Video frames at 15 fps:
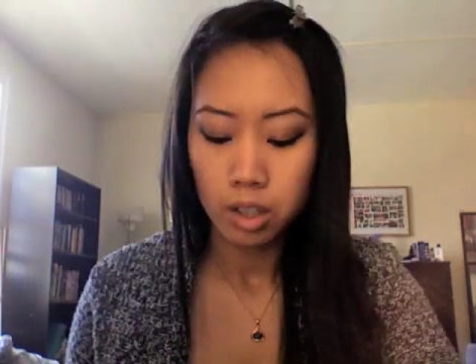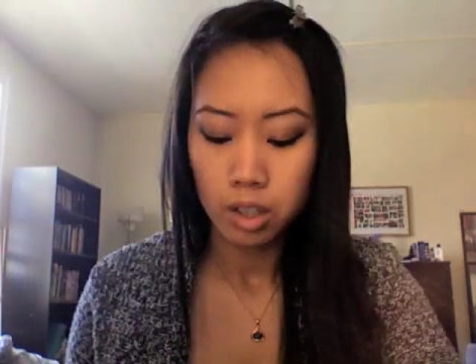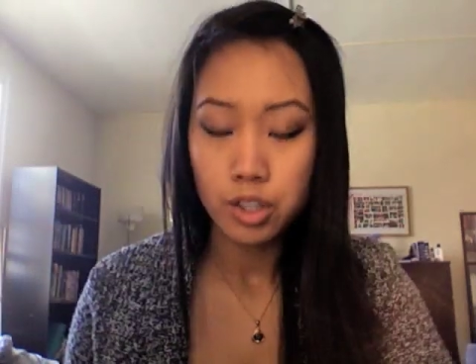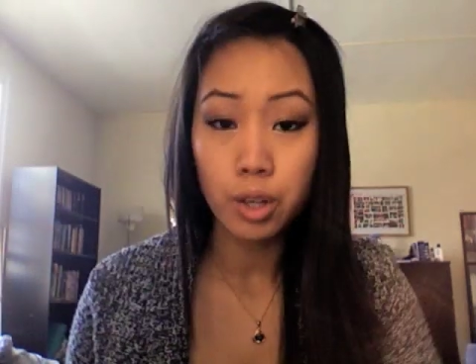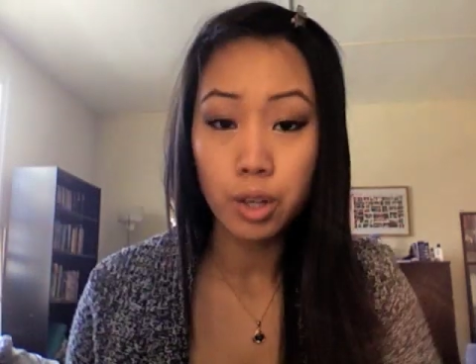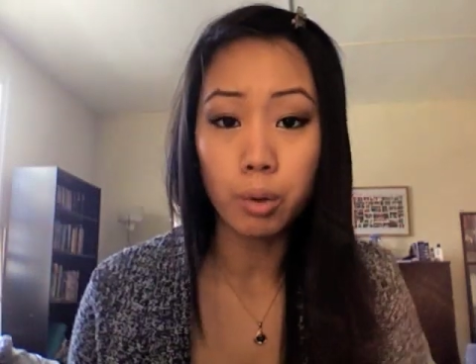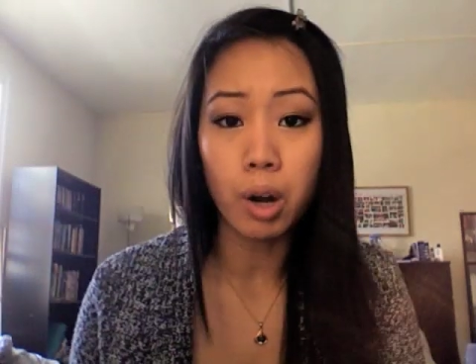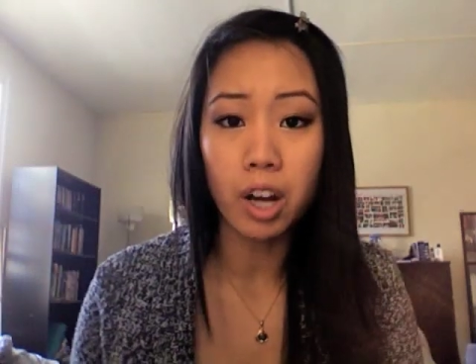
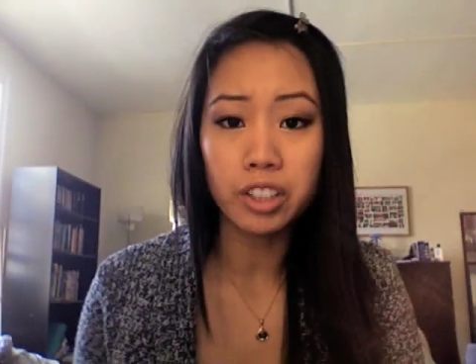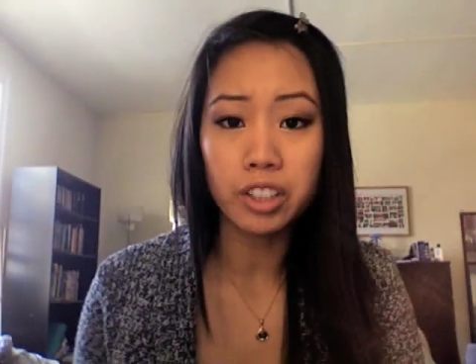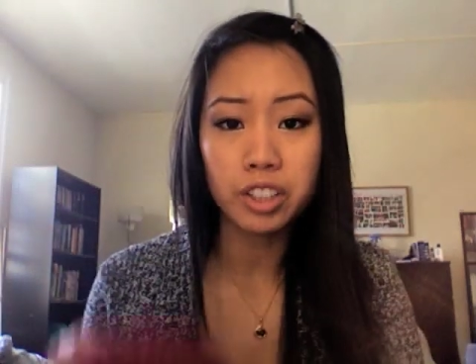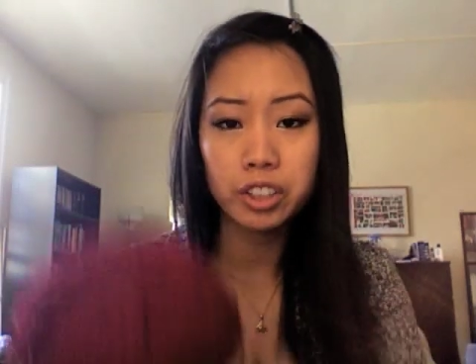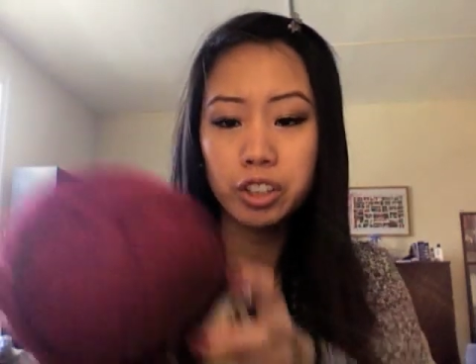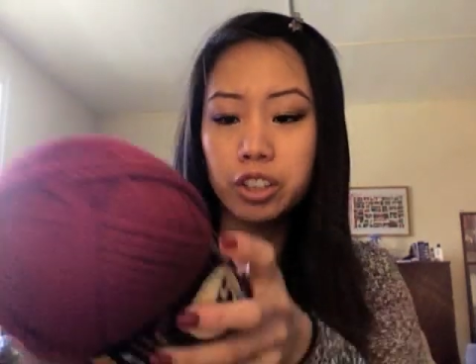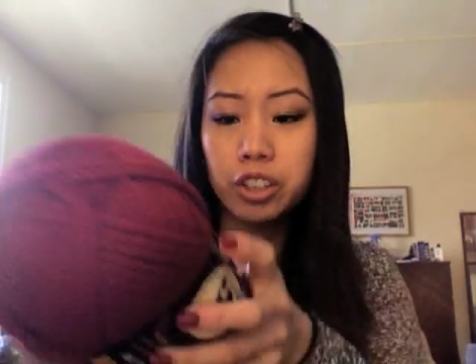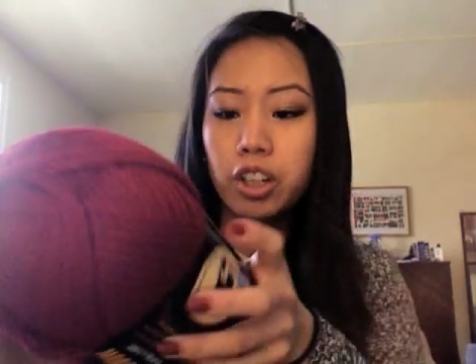So on
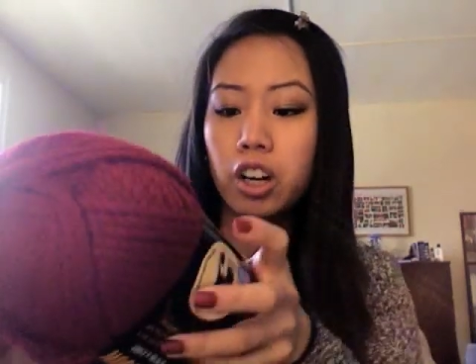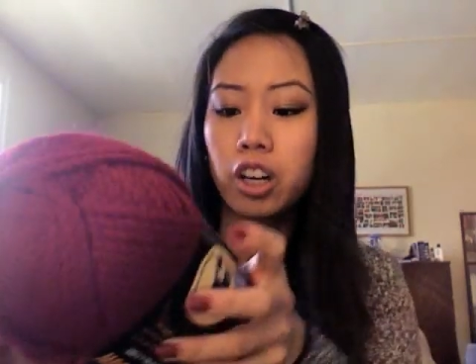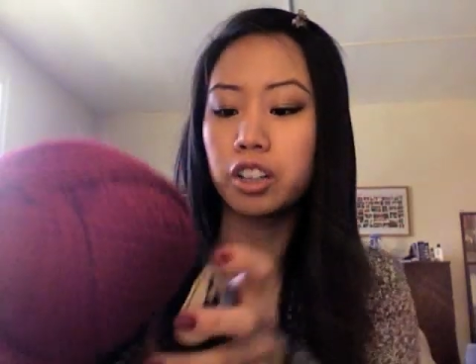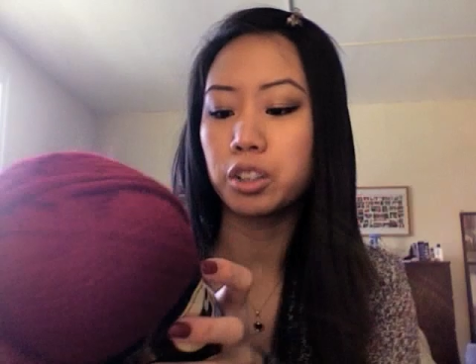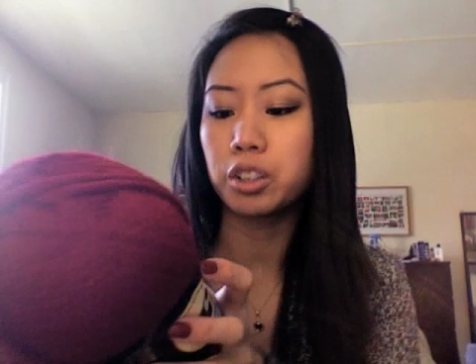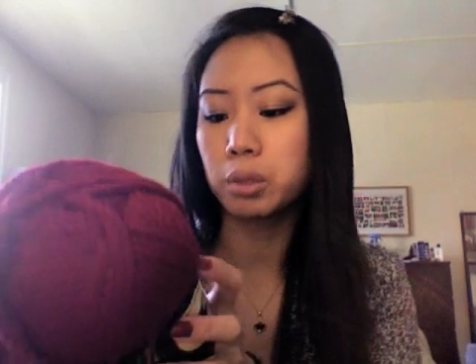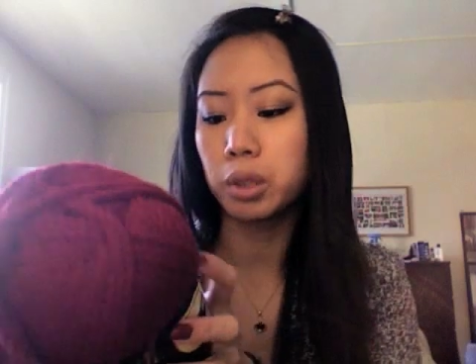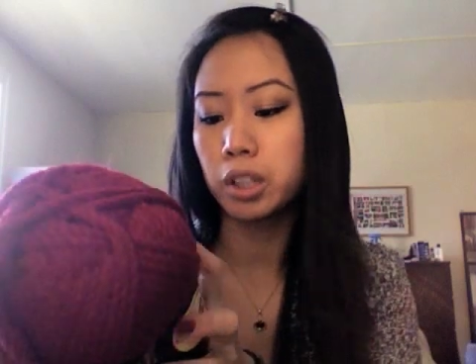your
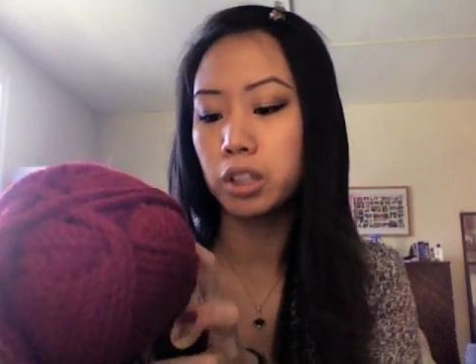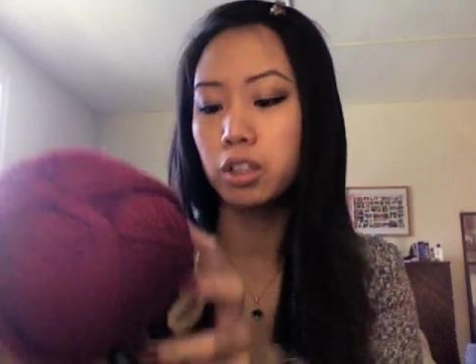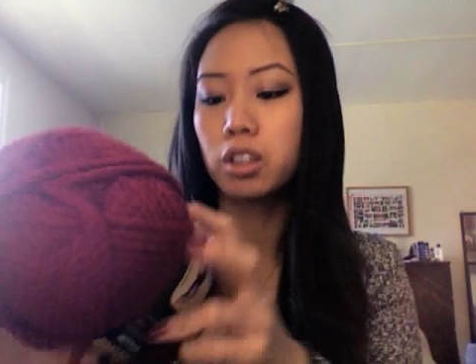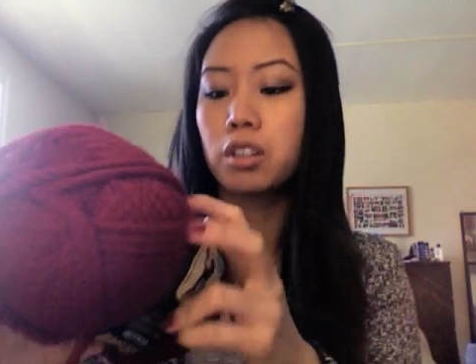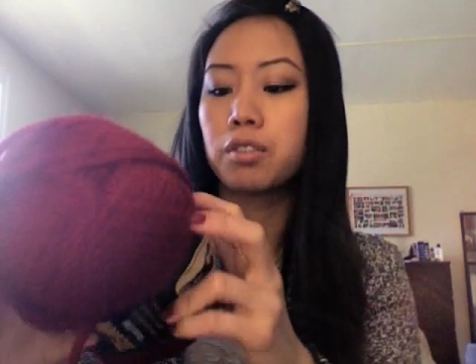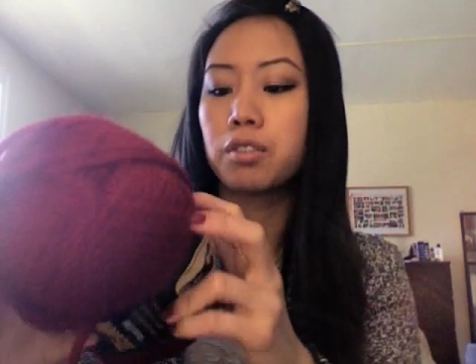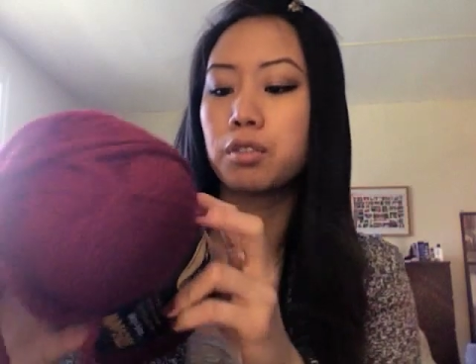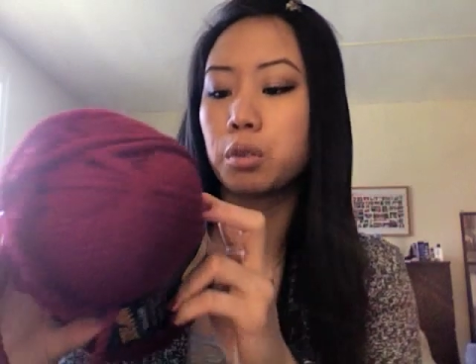yarn, you want to
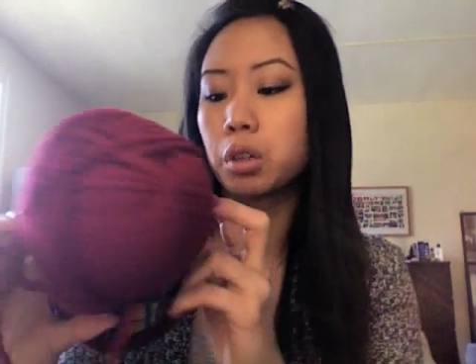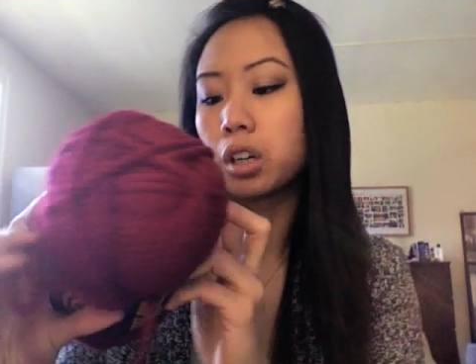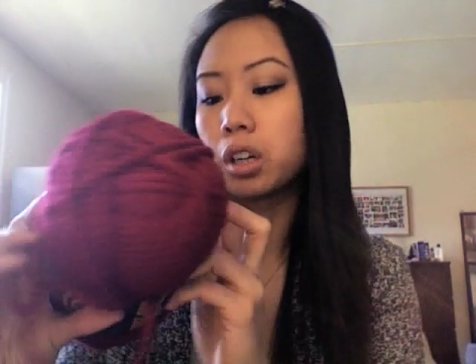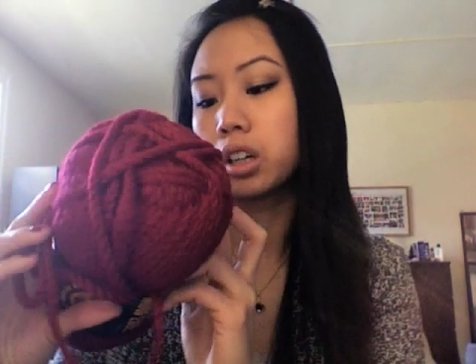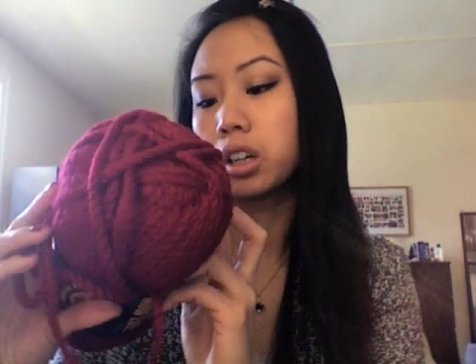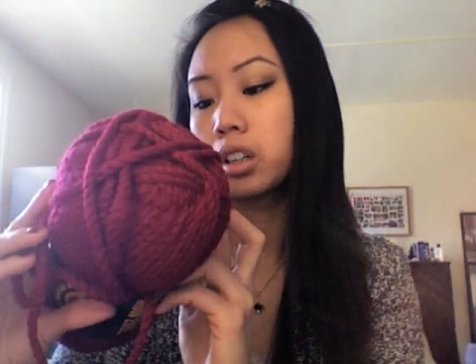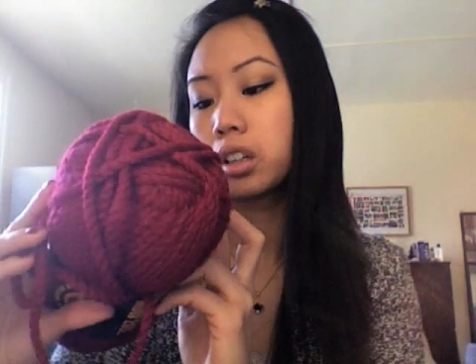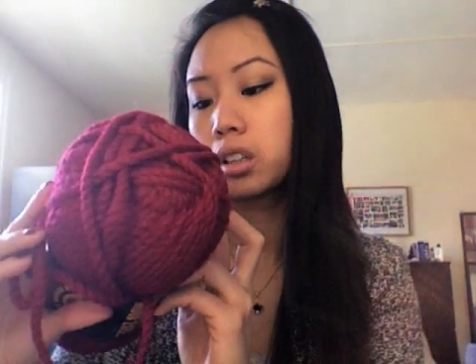look
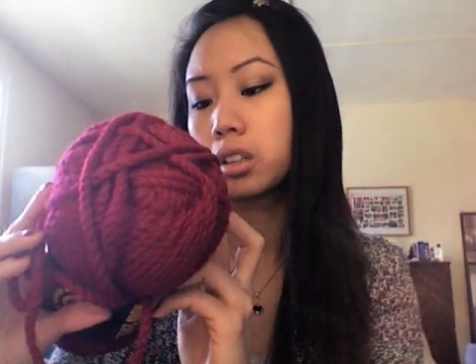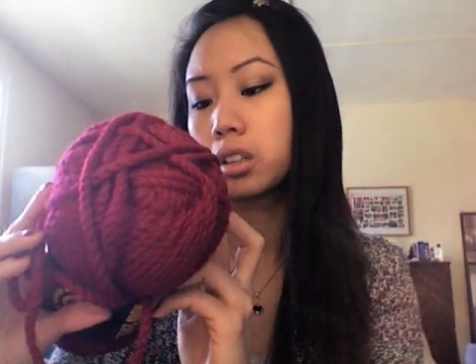for